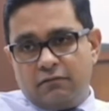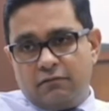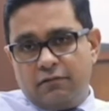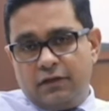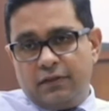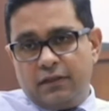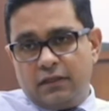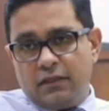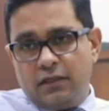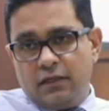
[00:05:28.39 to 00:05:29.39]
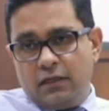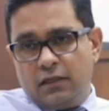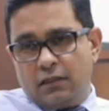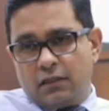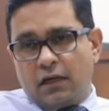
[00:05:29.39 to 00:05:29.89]
when the
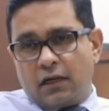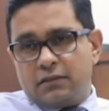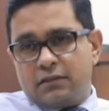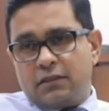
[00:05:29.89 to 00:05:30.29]
currency